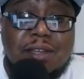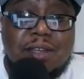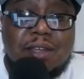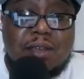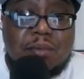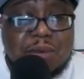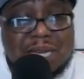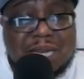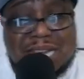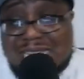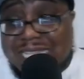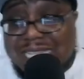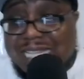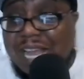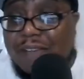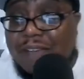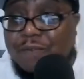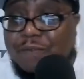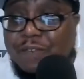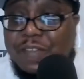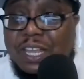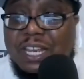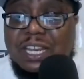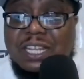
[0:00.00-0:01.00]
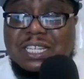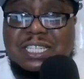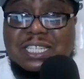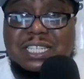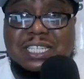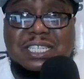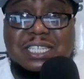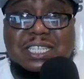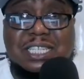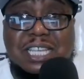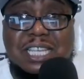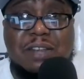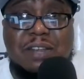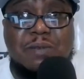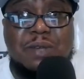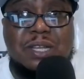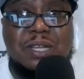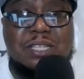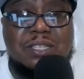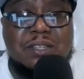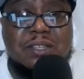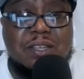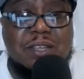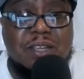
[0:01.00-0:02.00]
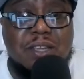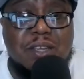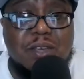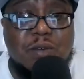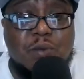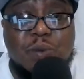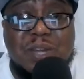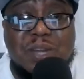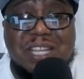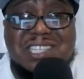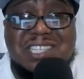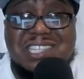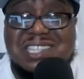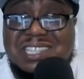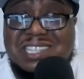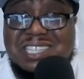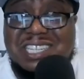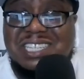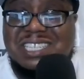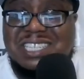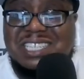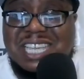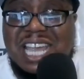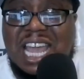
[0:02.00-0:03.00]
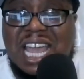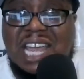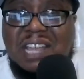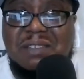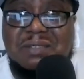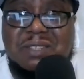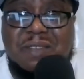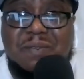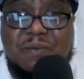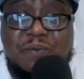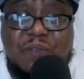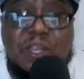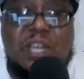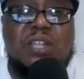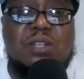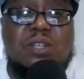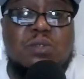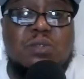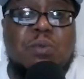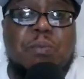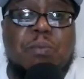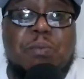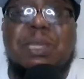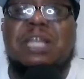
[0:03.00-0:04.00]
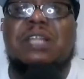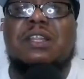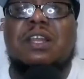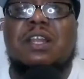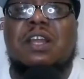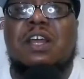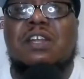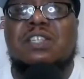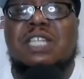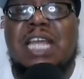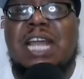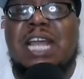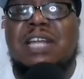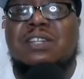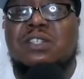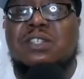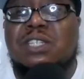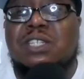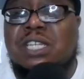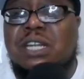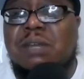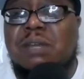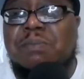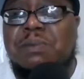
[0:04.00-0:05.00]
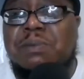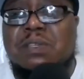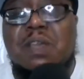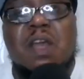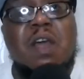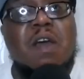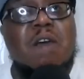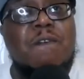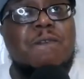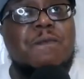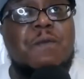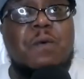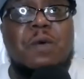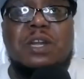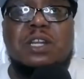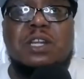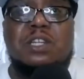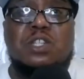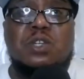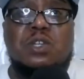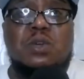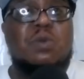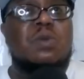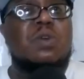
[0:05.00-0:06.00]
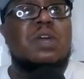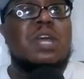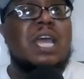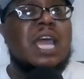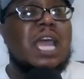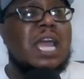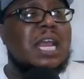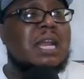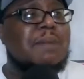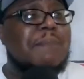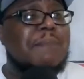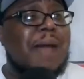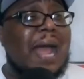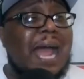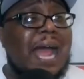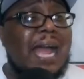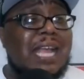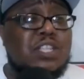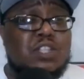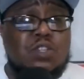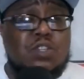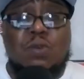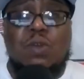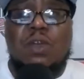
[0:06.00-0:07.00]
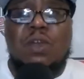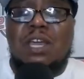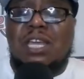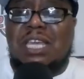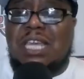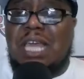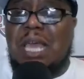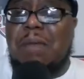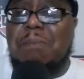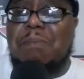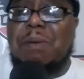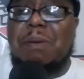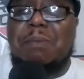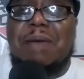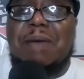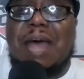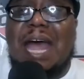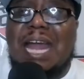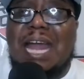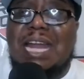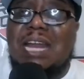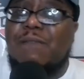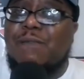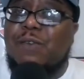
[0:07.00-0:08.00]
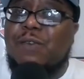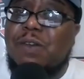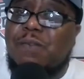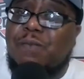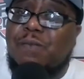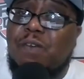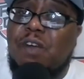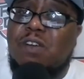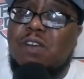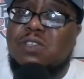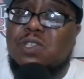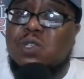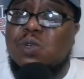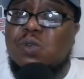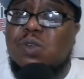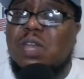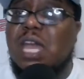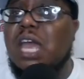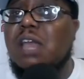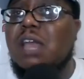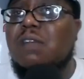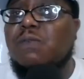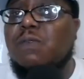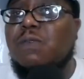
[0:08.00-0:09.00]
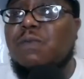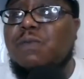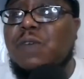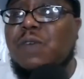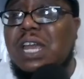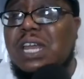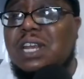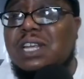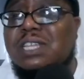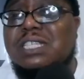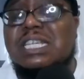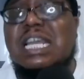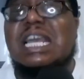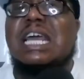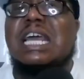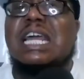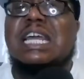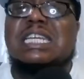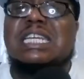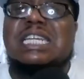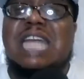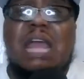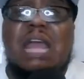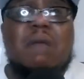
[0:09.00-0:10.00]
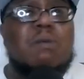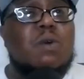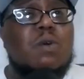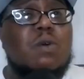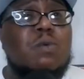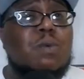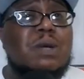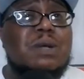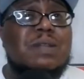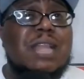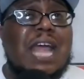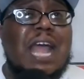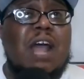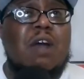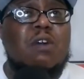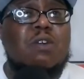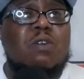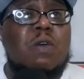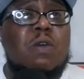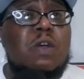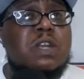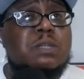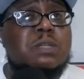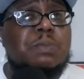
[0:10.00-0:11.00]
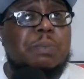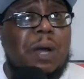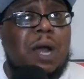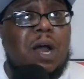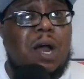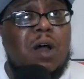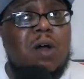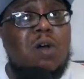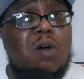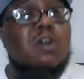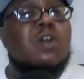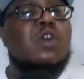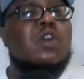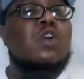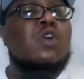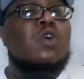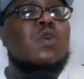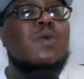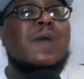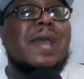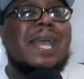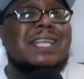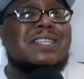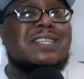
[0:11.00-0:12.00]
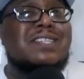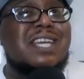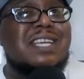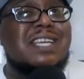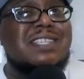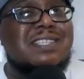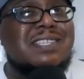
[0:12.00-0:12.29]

because that Phoenix series went to 6 games and Phoenix would beat the Los Angeles Clippers 4-2. And mind you, keep in mind that for the first 2 games for Phoenix, they were without Chris Paul, who had just